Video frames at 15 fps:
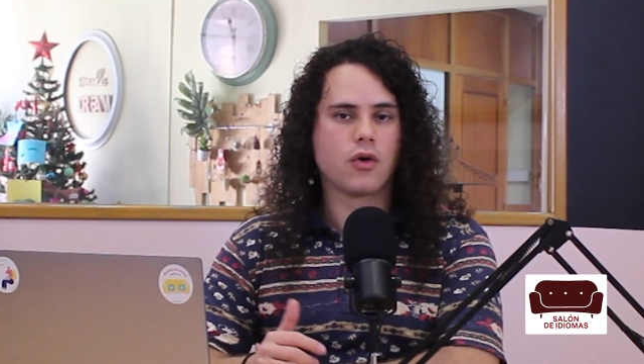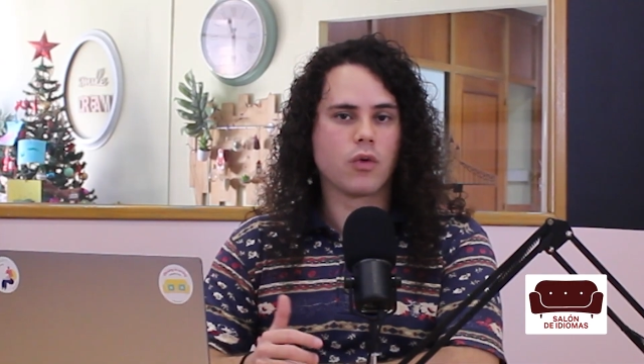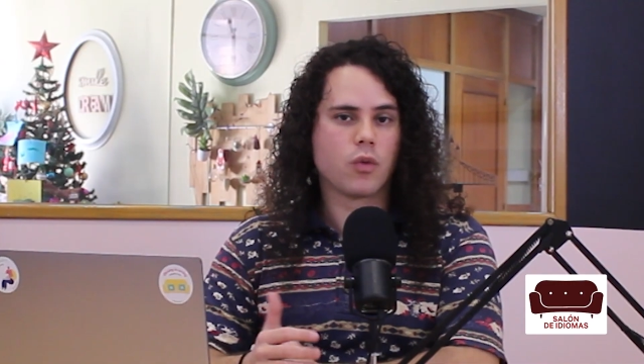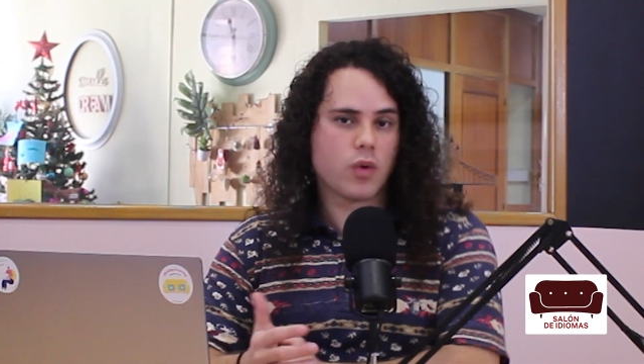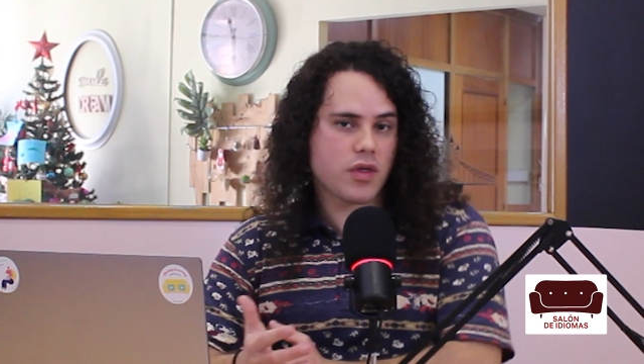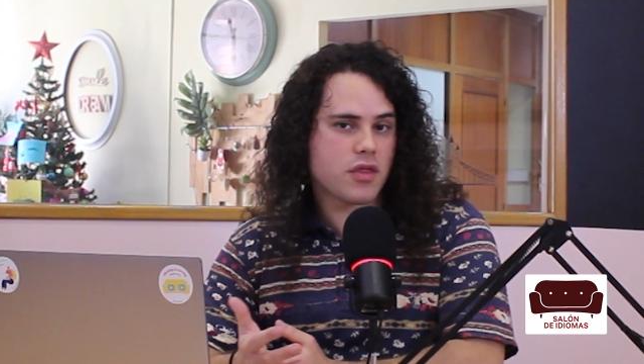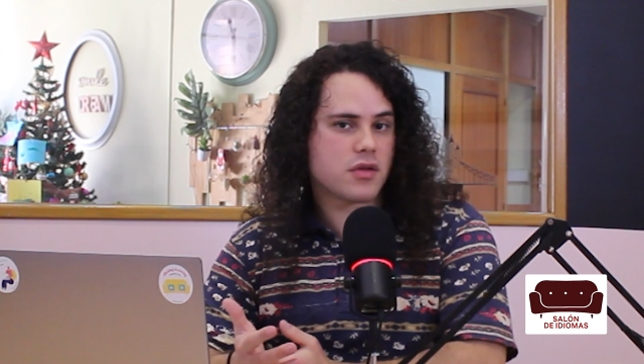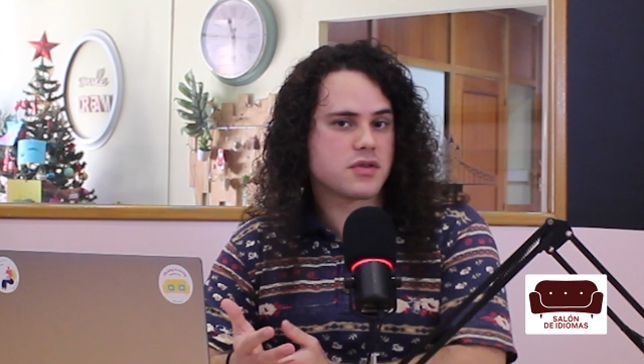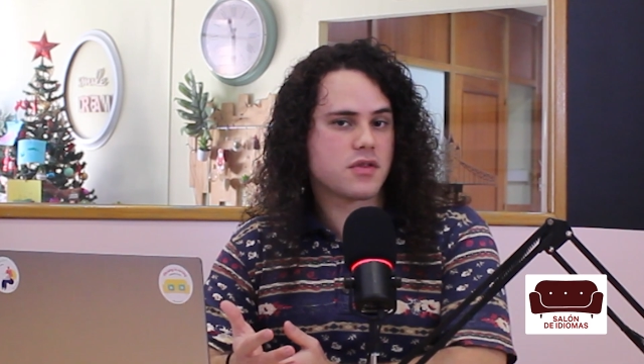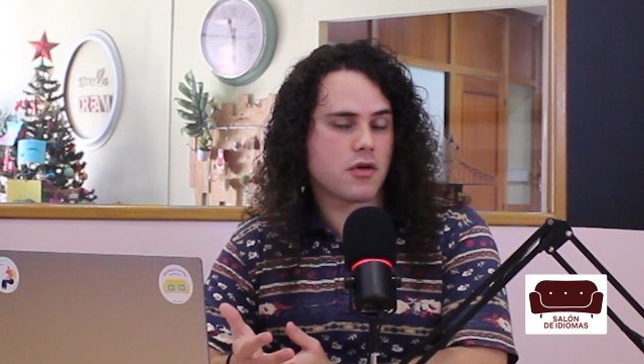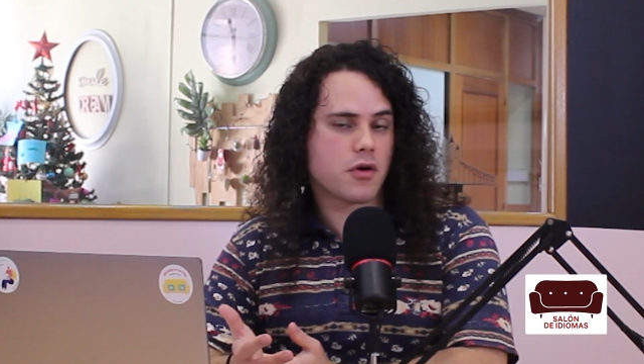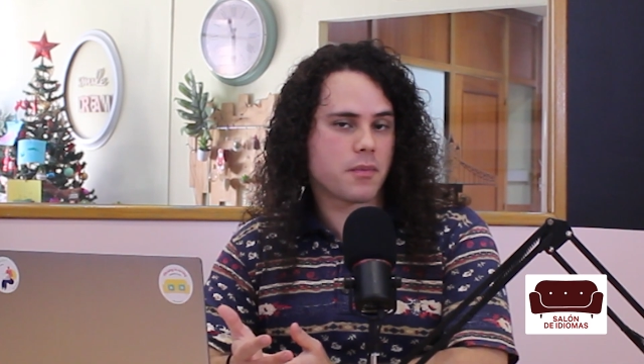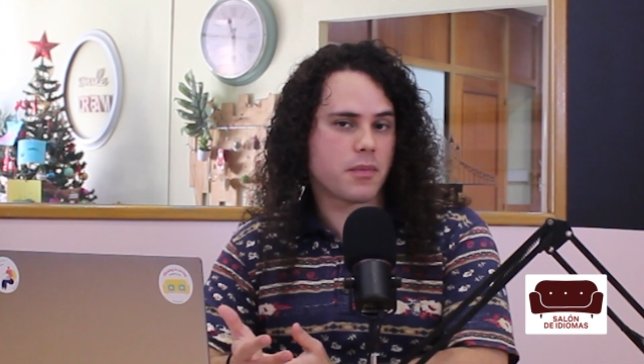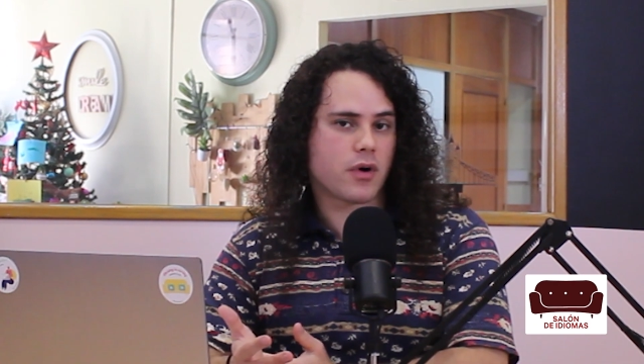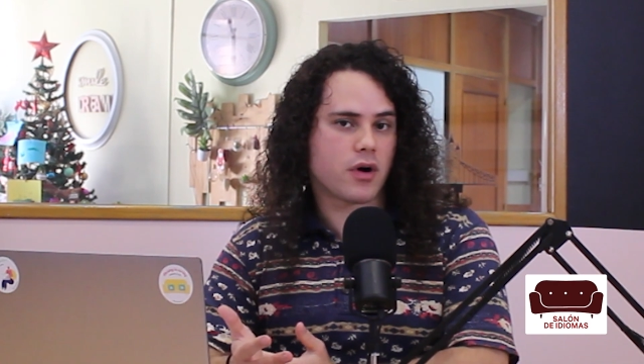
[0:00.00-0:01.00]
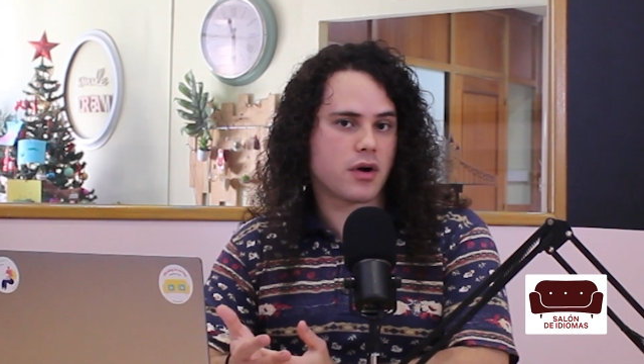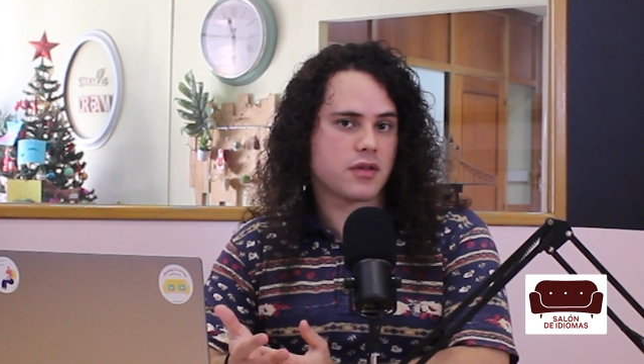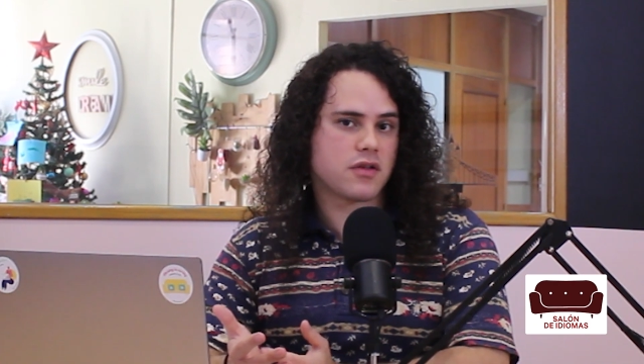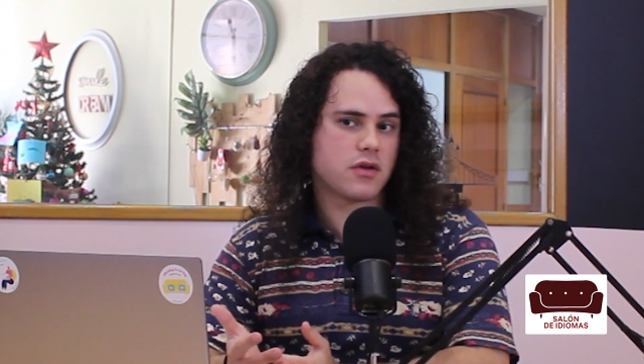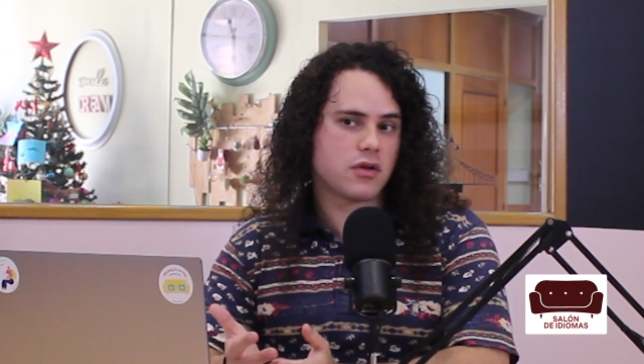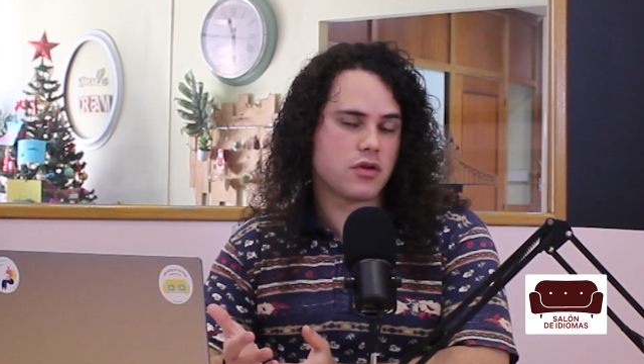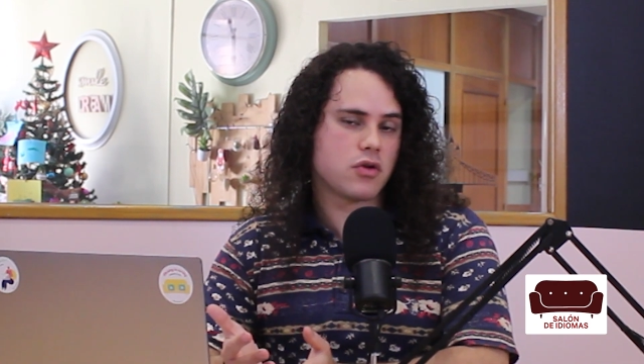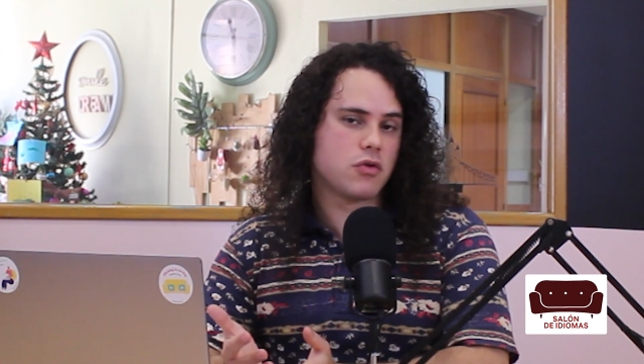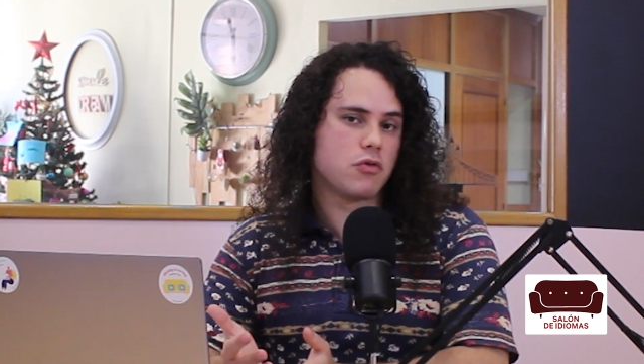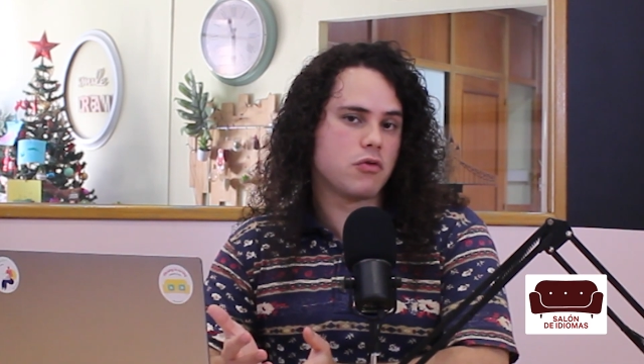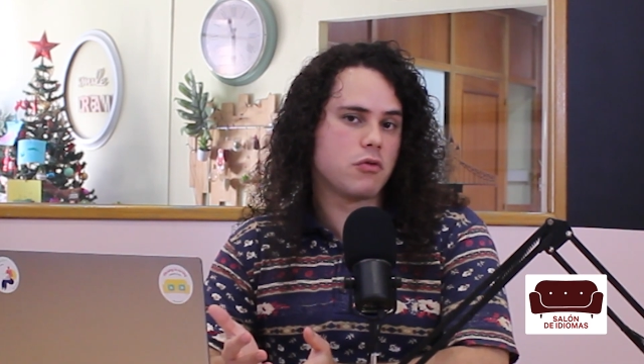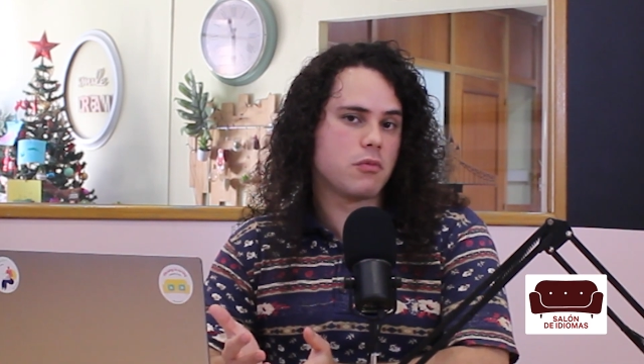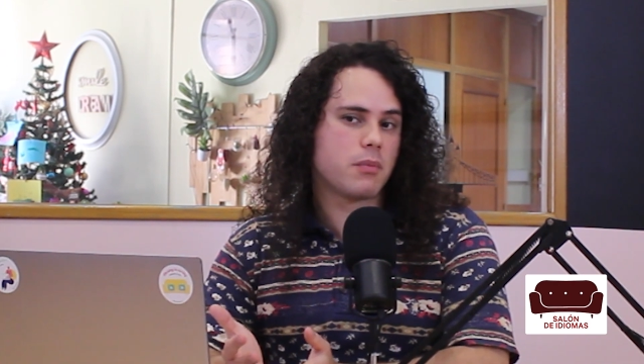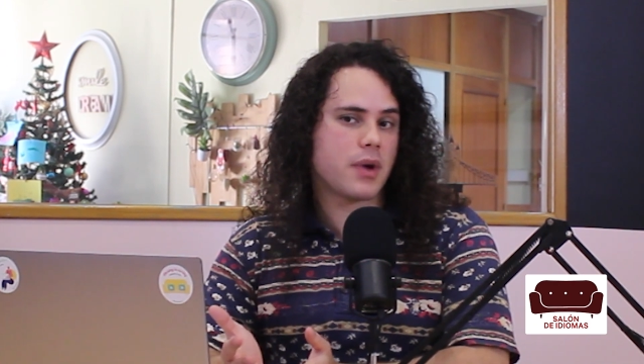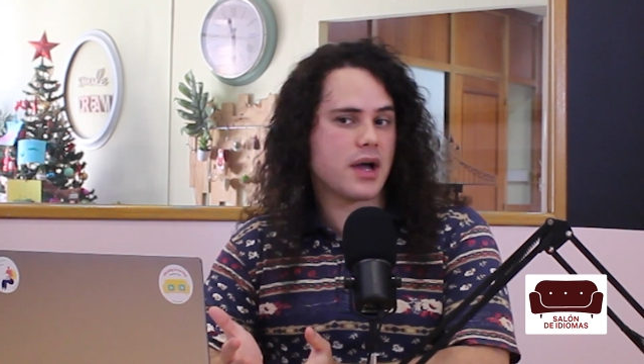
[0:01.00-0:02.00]
With the third part,
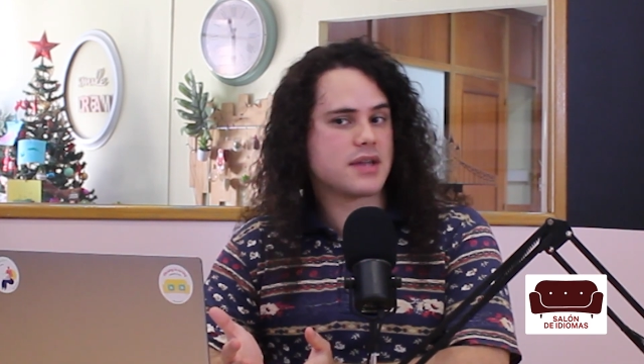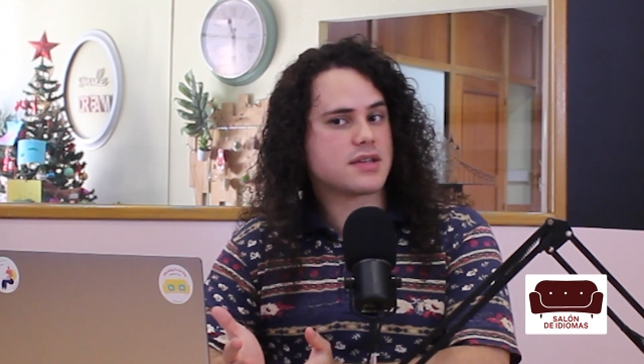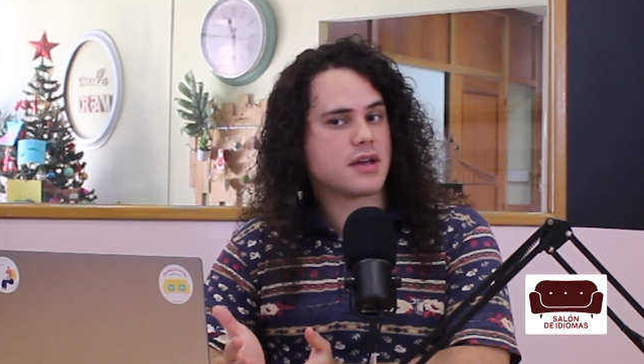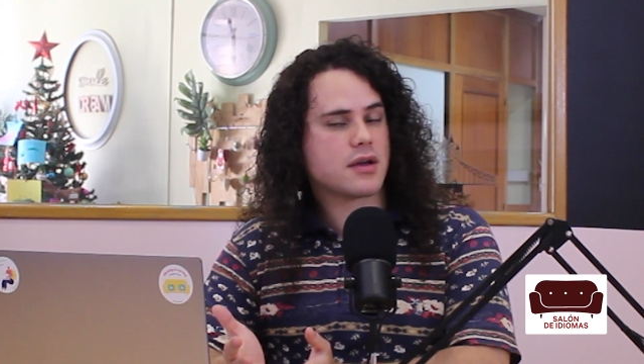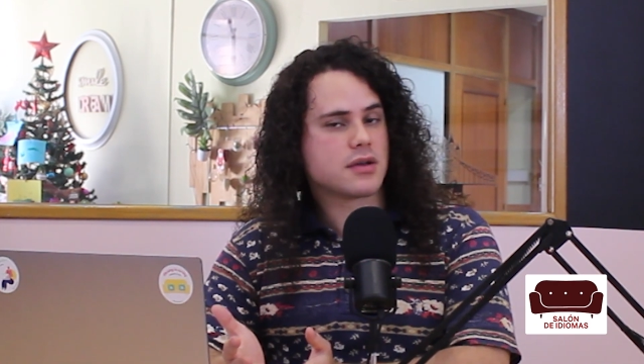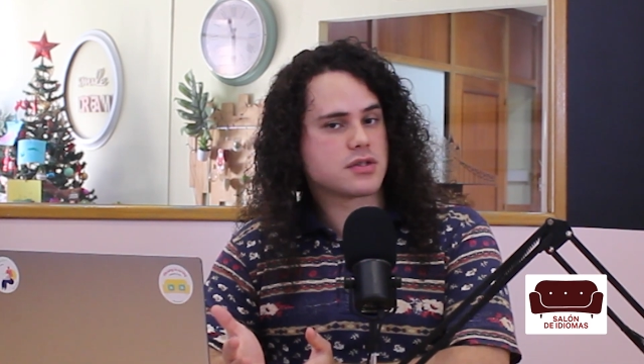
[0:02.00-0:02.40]
you might